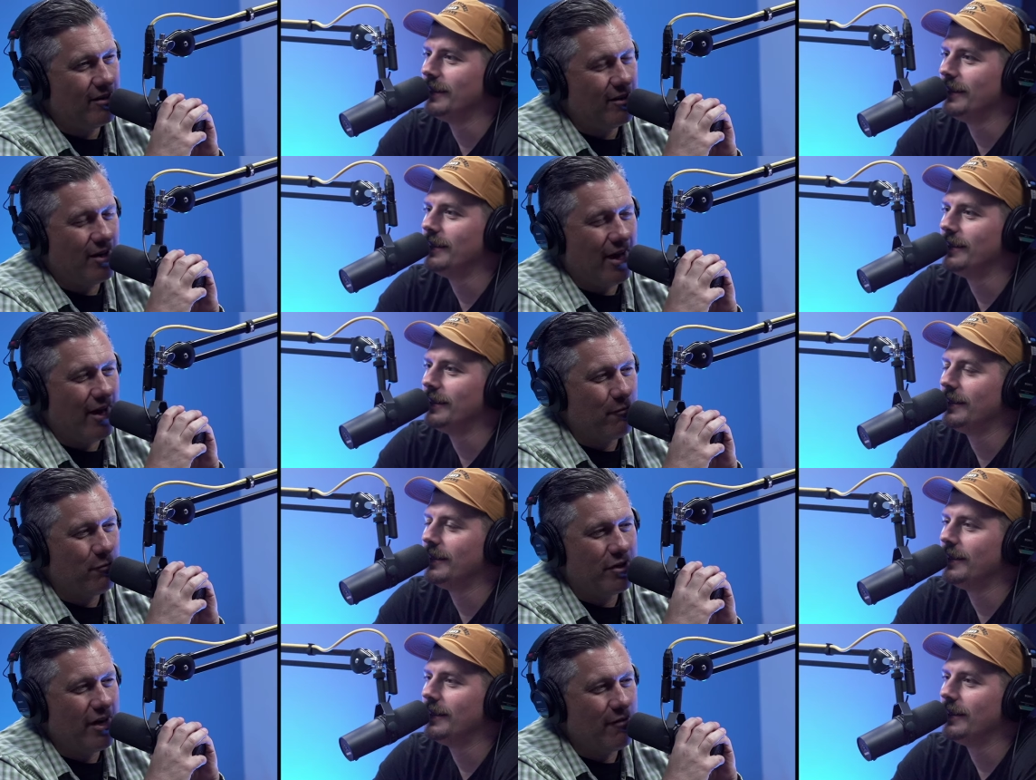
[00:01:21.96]
Speaker 1: Yeah,
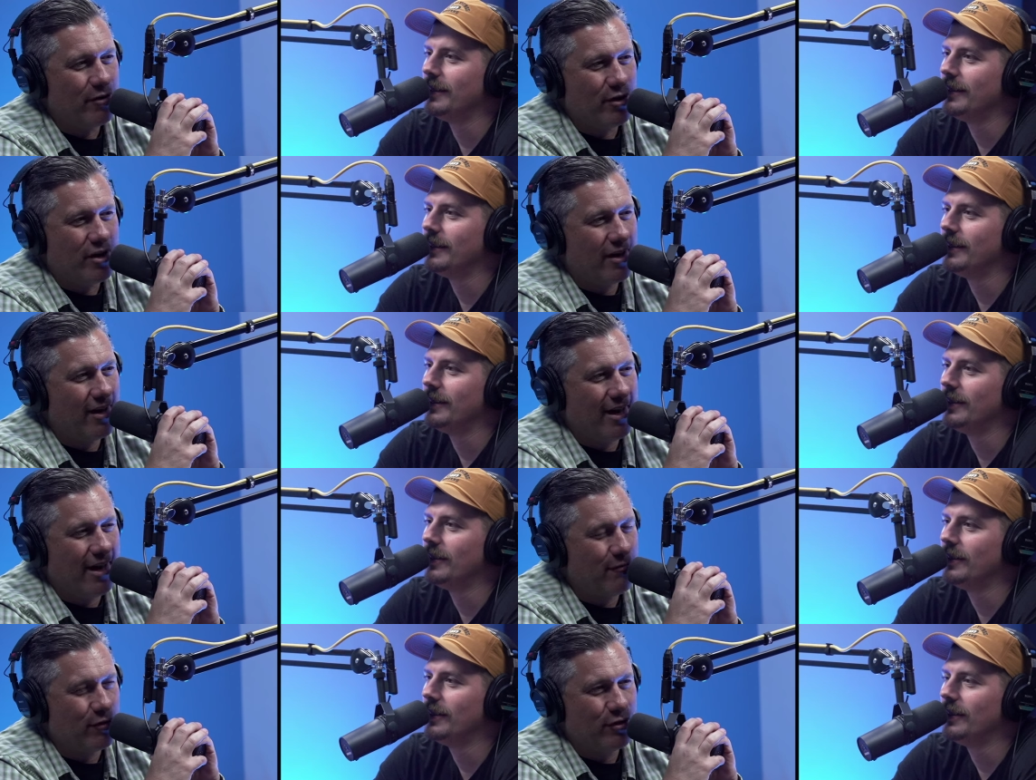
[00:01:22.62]
I would never
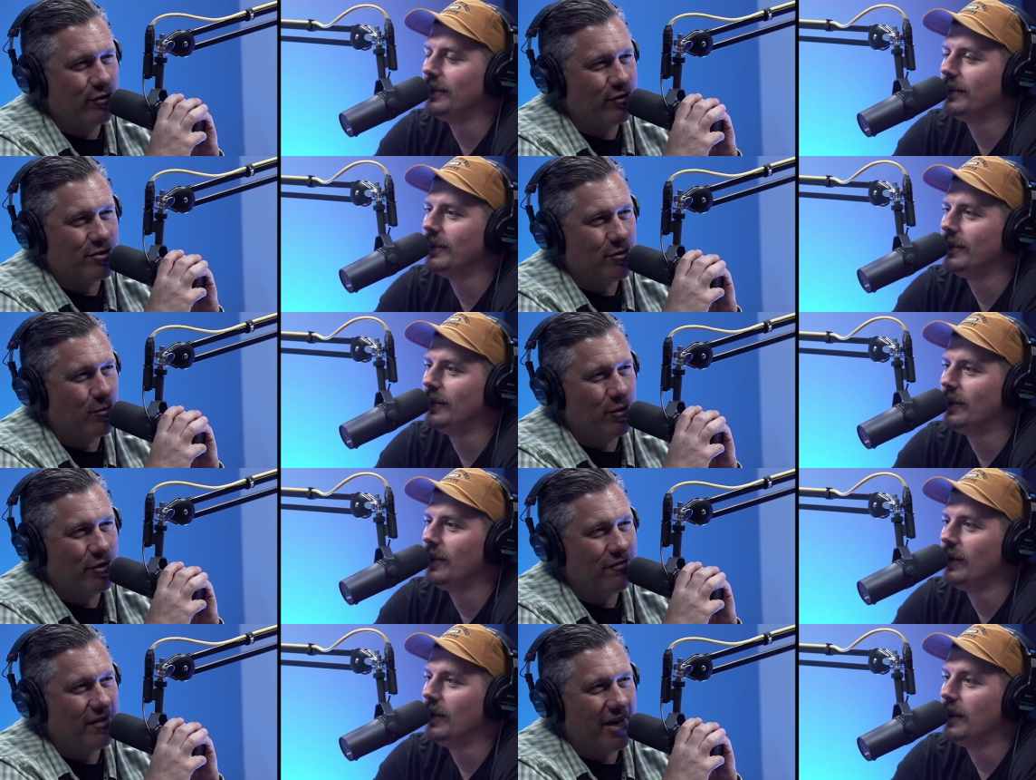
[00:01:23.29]
ever use the
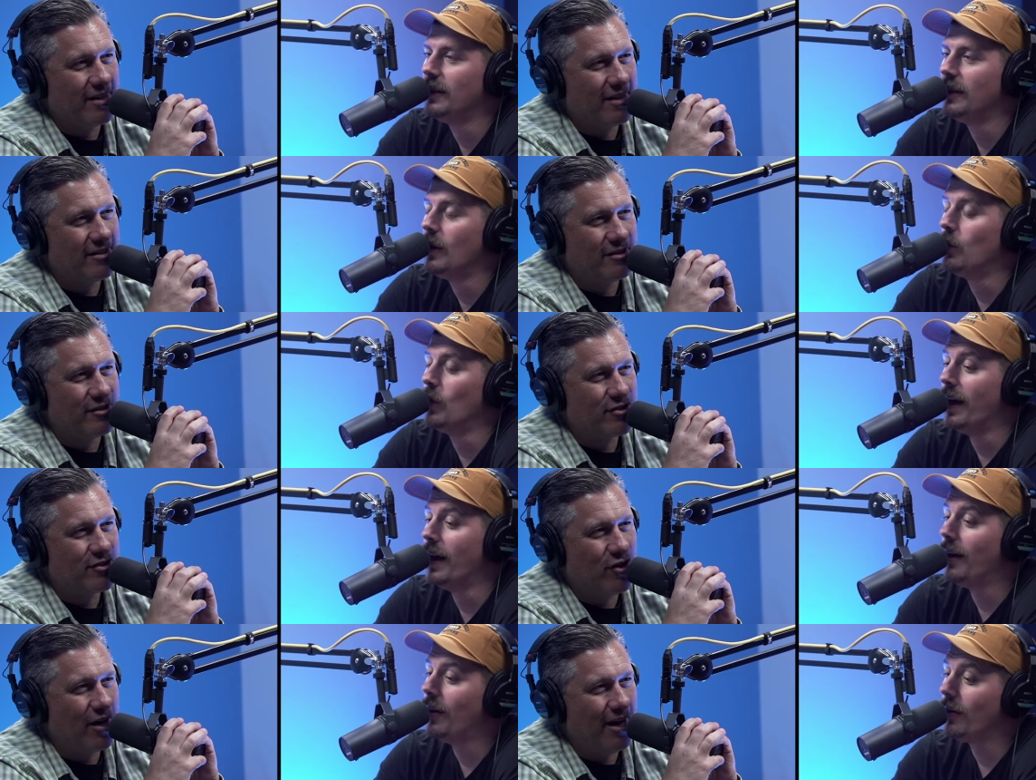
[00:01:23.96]
word fat to
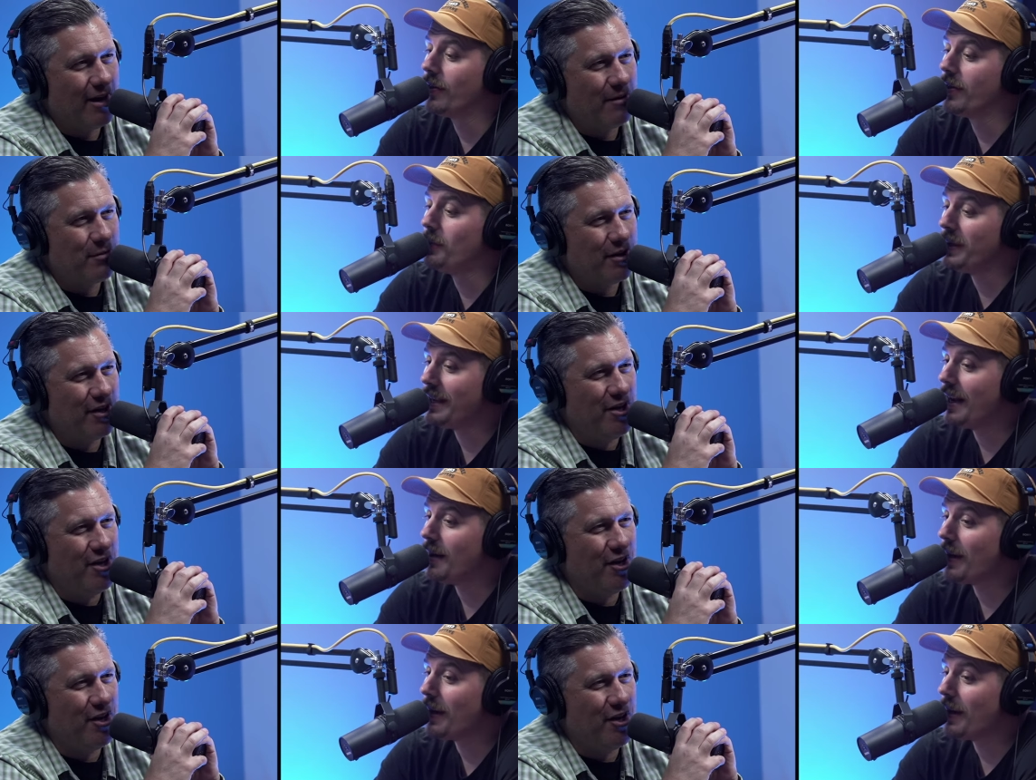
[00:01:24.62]
well, describe the